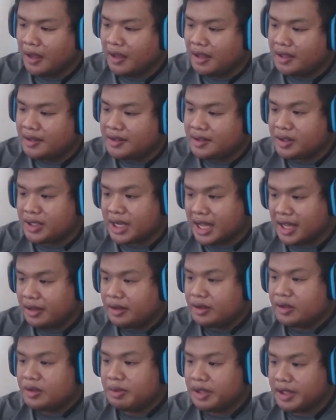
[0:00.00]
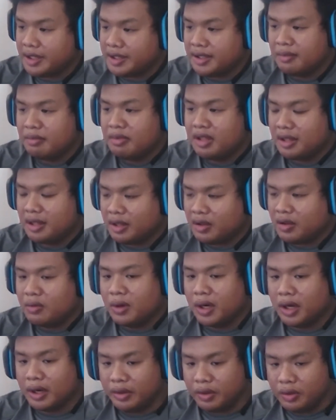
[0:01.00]
it's a challenge, but it's something that you
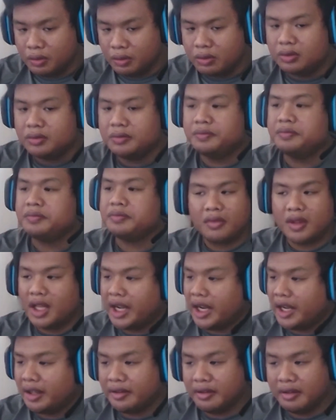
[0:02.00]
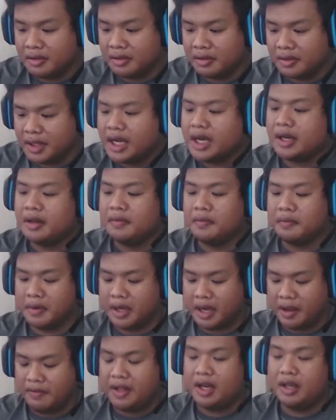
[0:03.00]
want to do. And yeah,
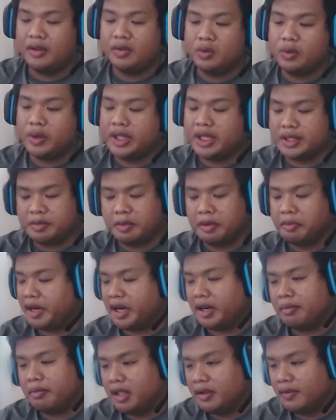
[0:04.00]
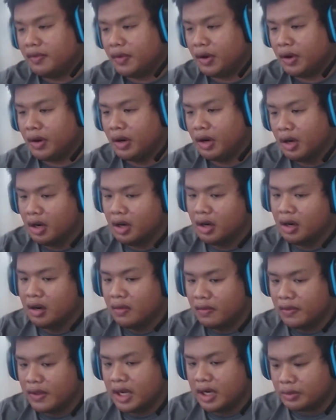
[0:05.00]
I feel like Zuitt has prepared me for,
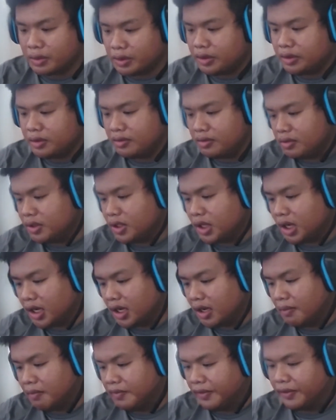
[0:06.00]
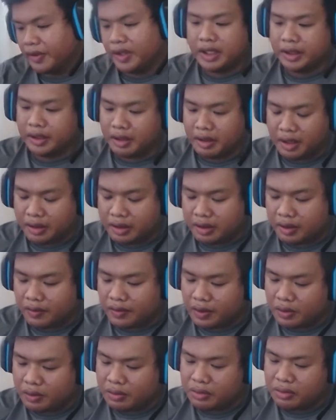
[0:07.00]
for the actual Jobs, technical
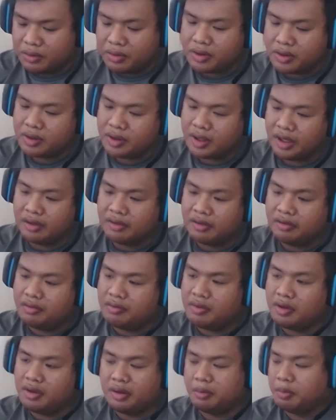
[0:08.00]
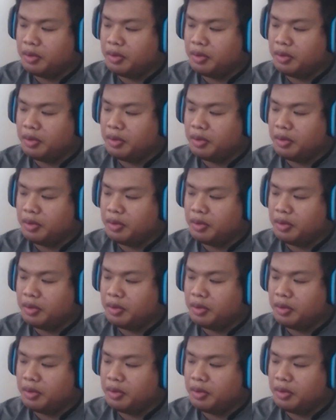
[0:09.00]
interviews, and the